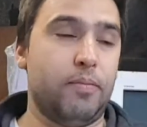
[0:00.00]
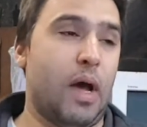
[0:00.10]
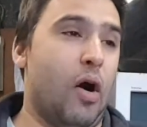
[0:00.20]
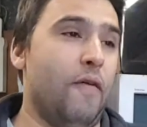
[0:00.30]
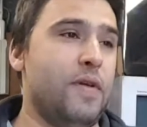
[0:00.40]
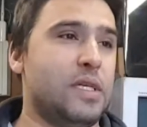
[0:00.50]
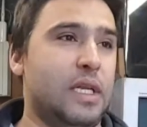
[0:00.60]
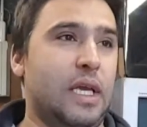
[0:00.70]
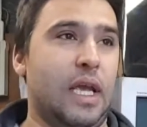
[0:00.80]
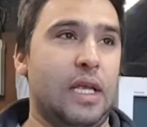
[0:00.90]
but
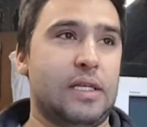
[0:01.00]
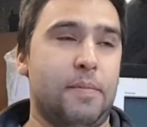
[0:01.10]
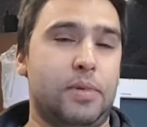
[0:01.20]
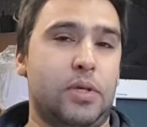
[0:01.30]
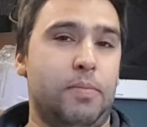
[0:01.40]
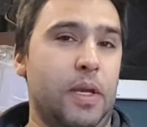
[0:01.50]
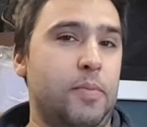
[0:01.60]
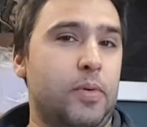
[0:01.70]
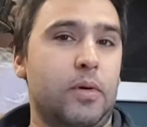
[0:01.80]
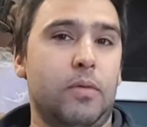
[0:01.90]
obviously it's up to
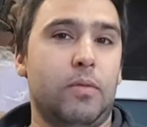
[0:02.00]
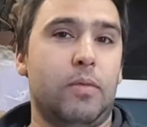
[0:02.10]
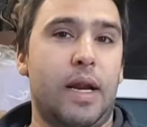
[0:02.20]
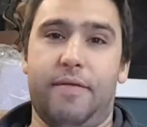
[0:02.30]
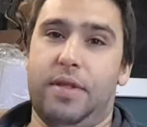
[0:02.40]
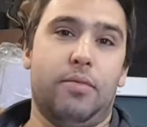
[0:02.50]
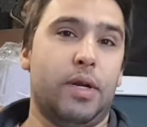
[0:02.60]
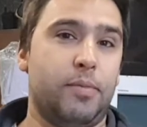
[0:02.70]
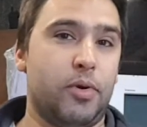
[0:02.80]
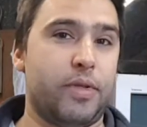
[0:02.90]
people whatever they
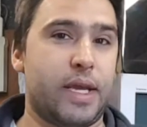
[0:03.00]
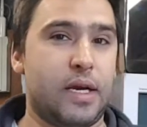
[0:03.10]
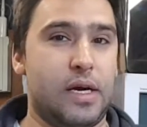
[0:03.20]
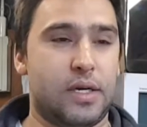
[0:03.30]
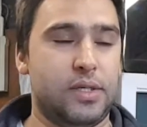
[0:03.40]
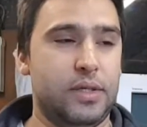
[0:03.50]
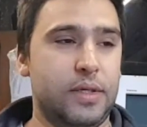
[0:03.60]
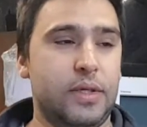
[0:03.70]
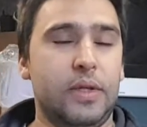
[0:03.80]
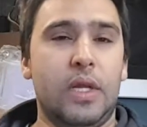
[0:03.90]
want to put on their cars.
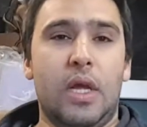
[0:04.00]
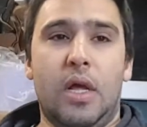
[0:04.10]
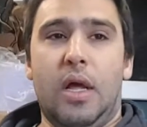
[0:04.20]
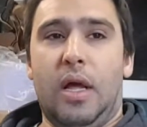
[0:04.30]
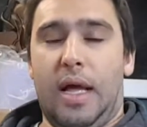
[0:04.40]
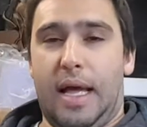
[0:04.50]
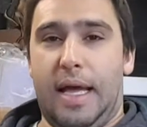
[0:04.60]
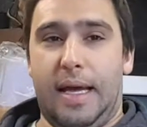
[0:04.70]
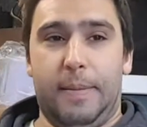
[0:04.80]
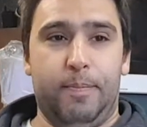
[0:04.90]

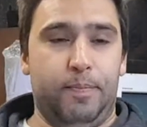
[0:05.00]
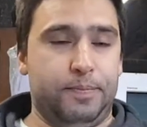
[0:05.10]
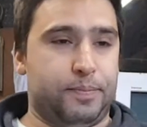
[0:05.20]
And